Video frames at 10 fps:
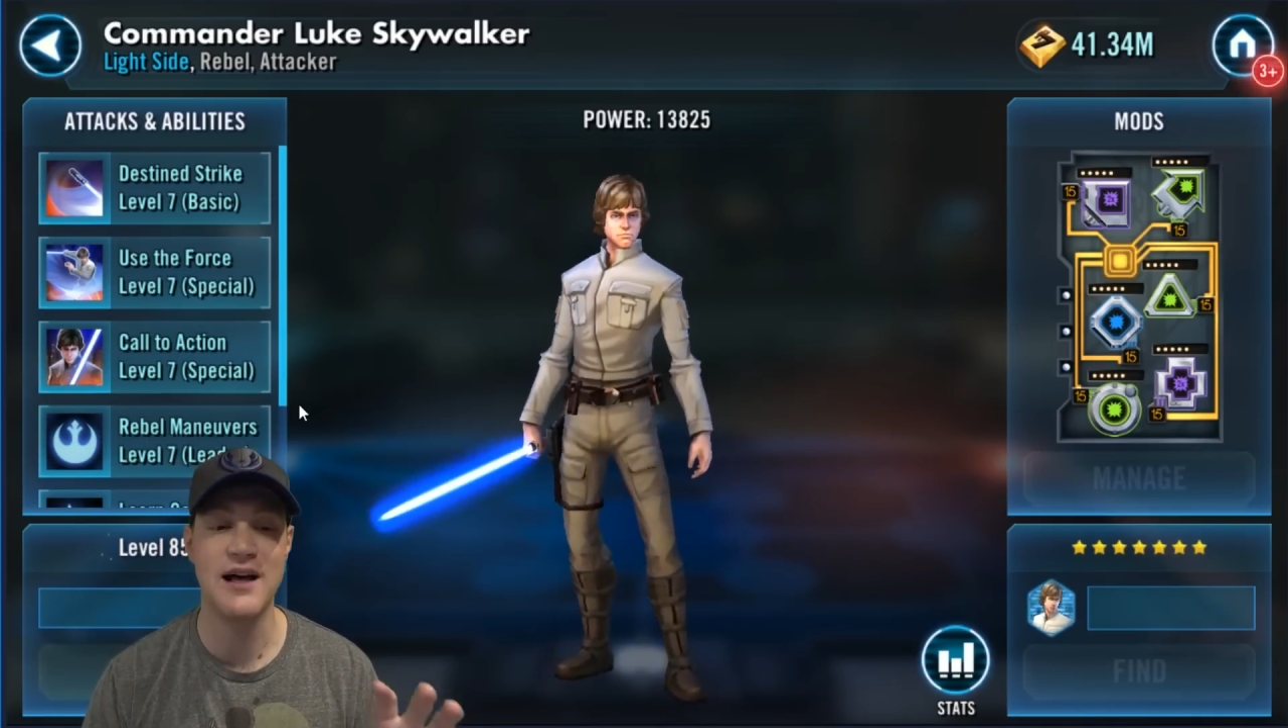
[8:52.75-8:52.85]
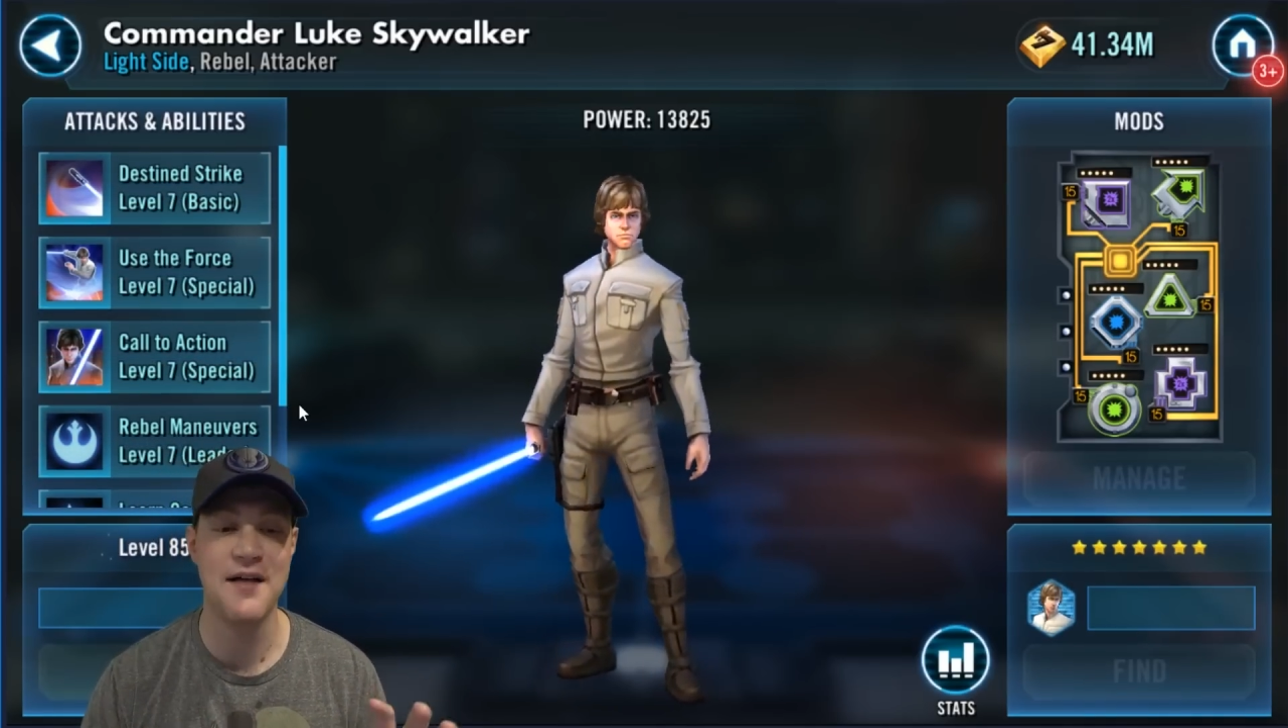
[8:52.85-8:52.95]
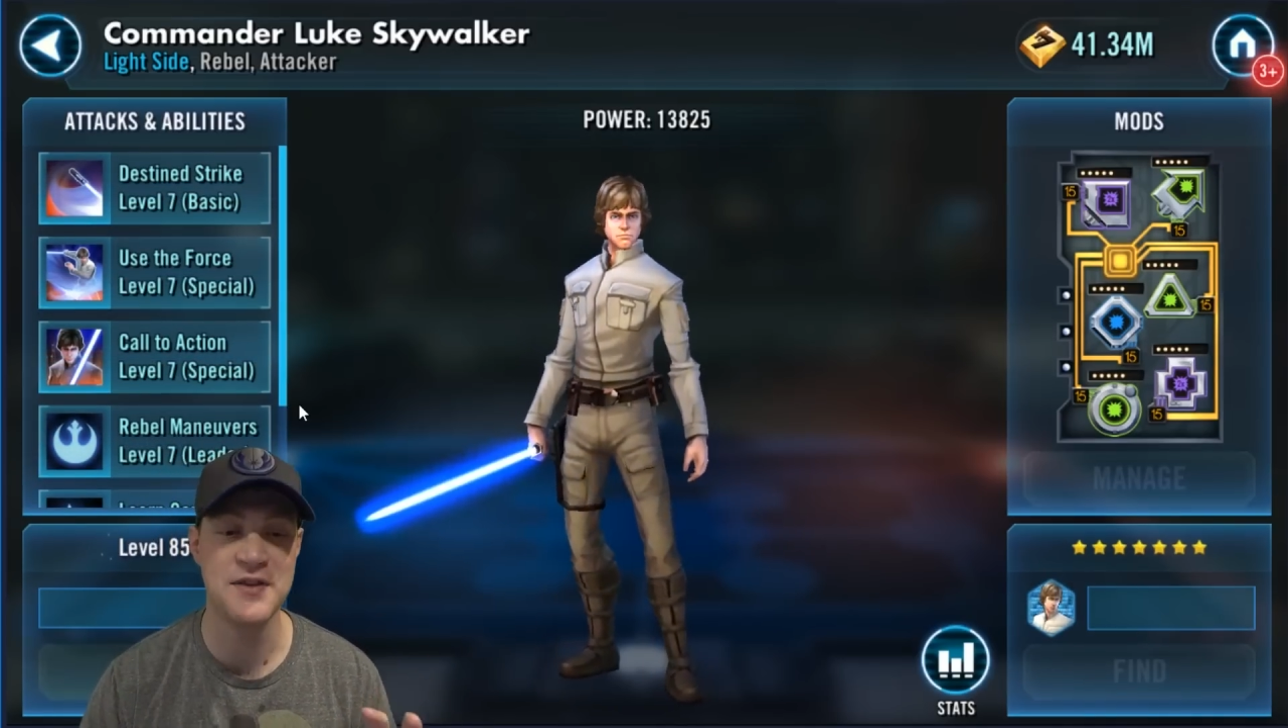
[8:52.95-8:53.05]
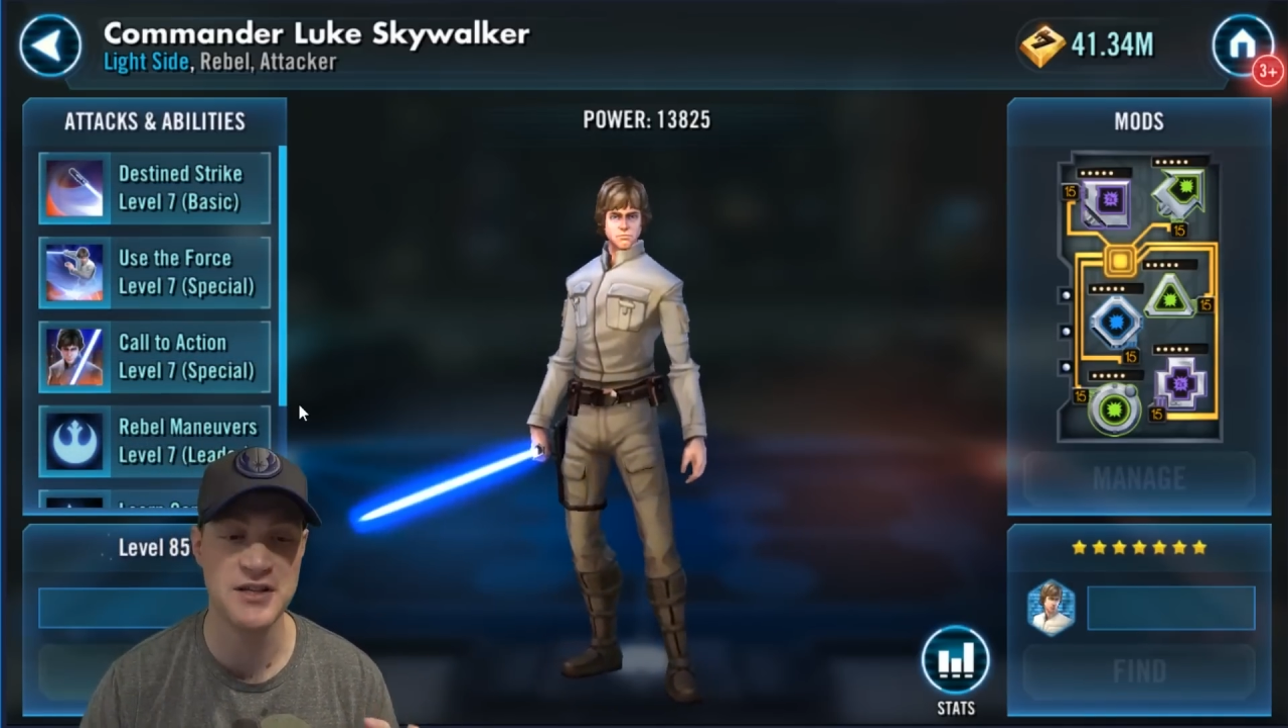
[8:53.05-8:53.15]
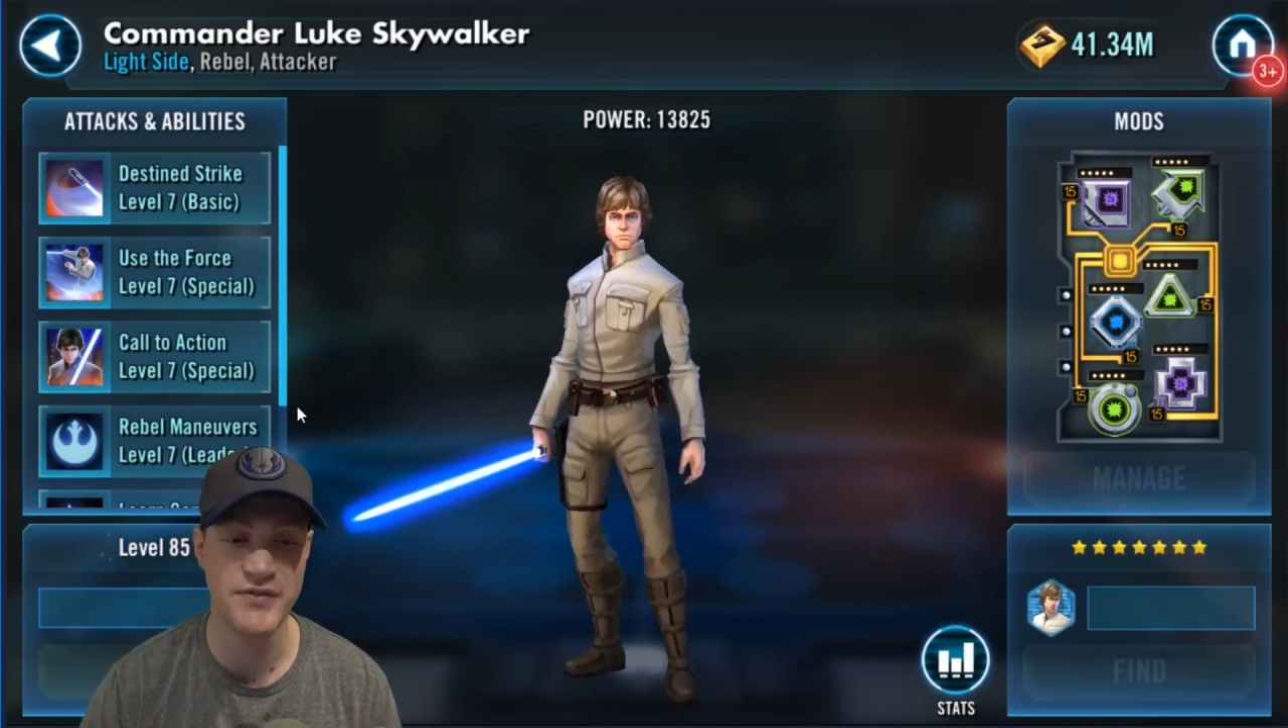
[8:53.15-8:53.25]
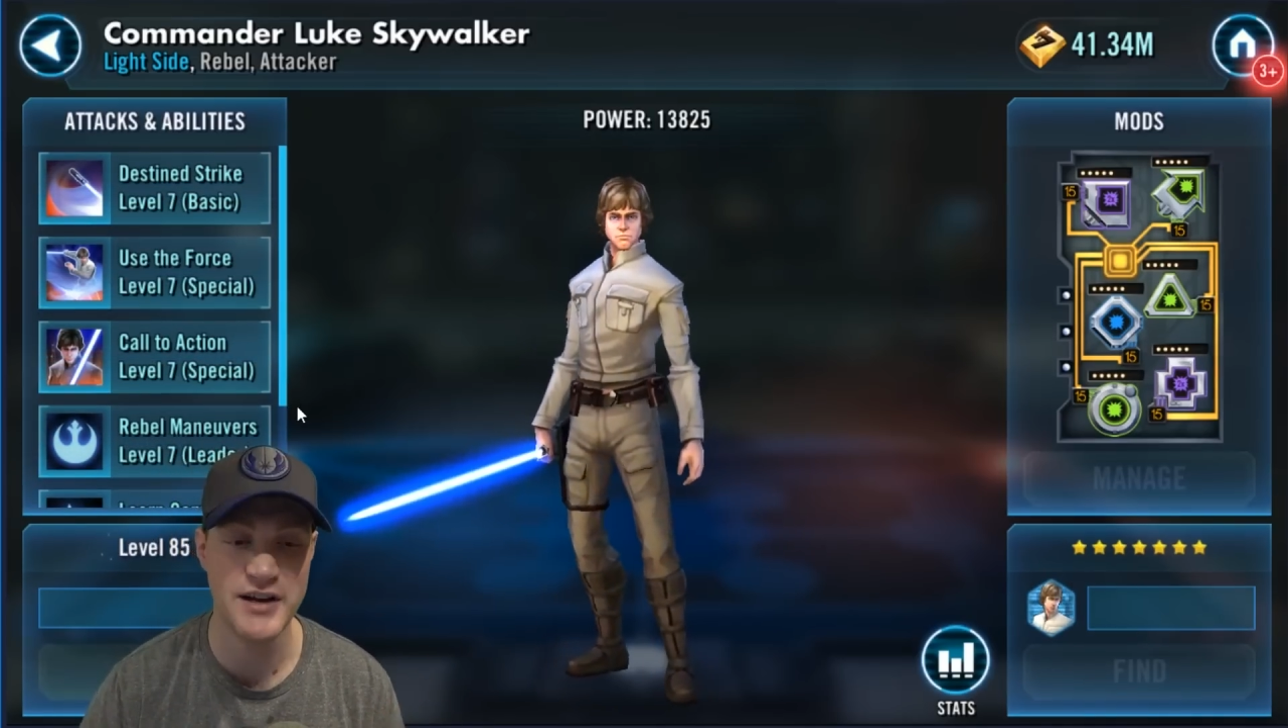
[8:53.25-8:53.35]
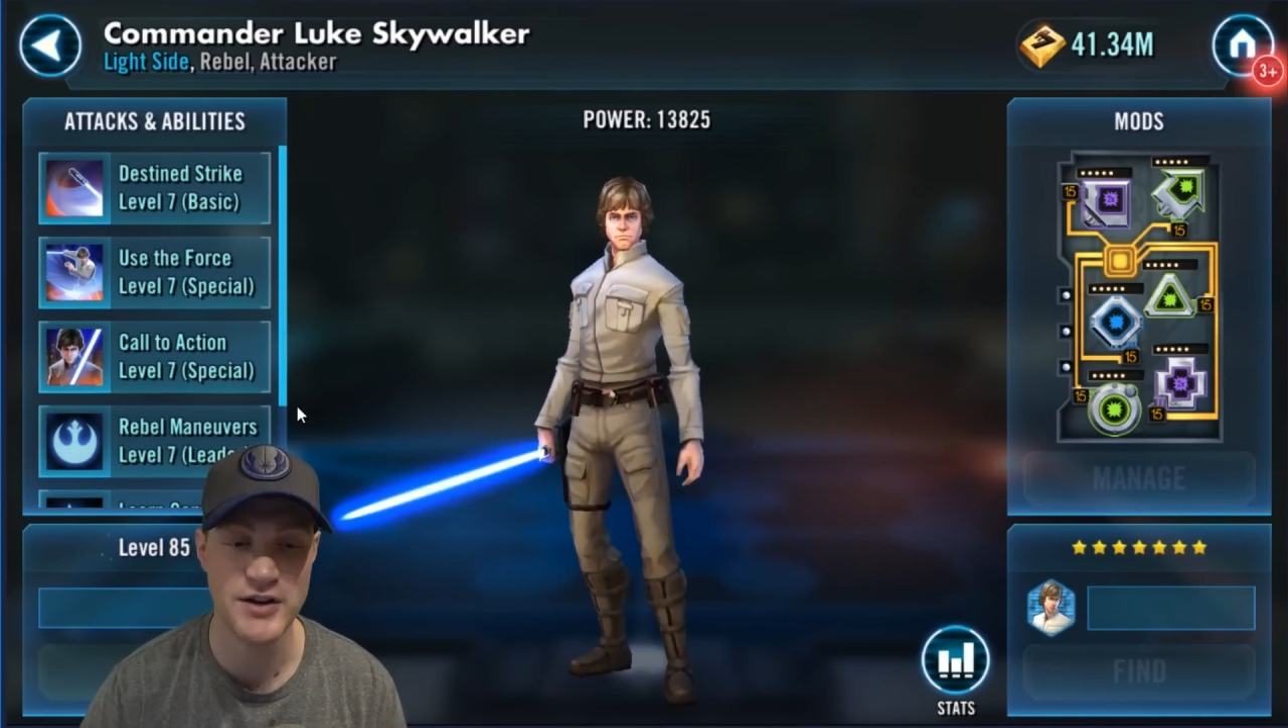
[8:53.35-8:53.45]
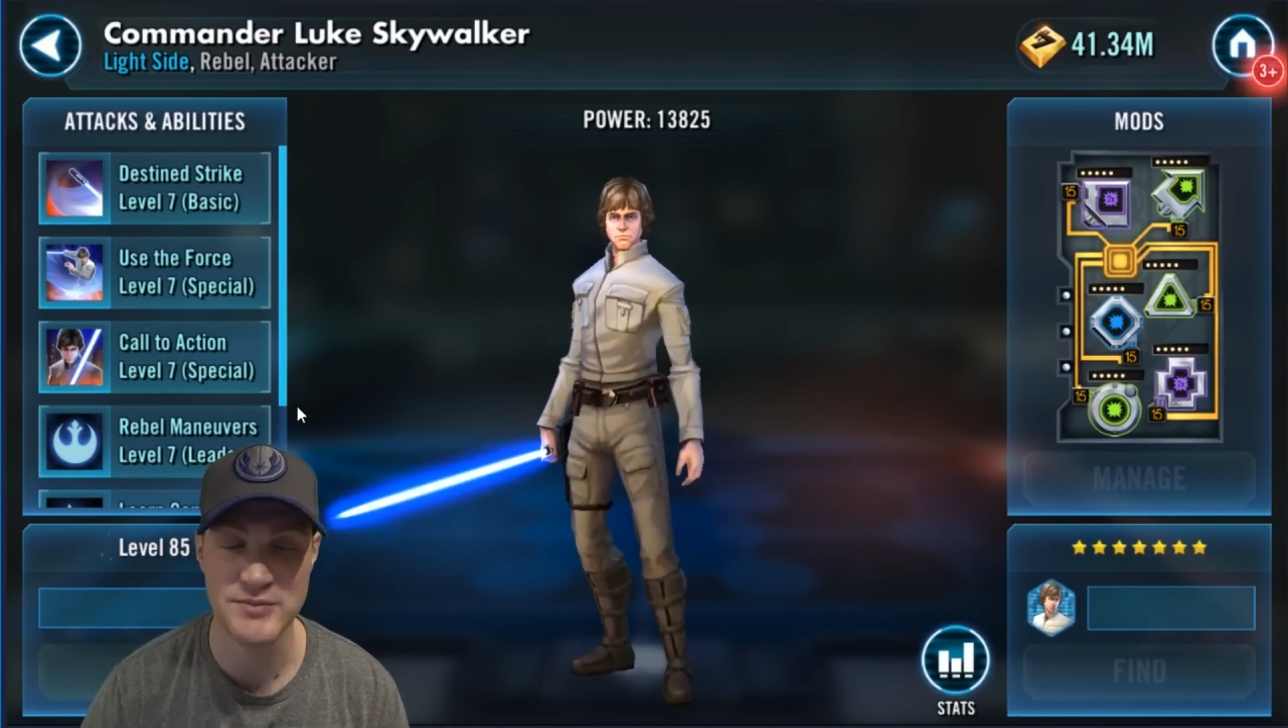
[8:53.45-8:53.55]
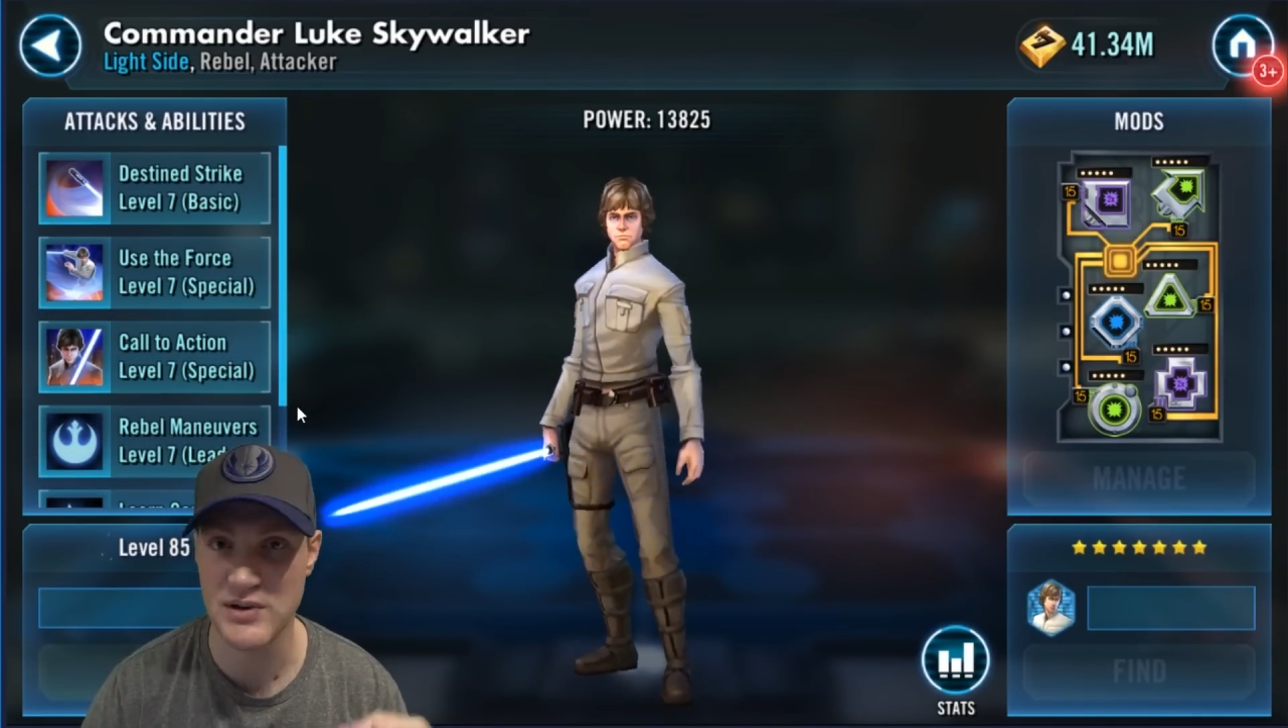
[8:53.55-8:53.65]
a lot in these videos,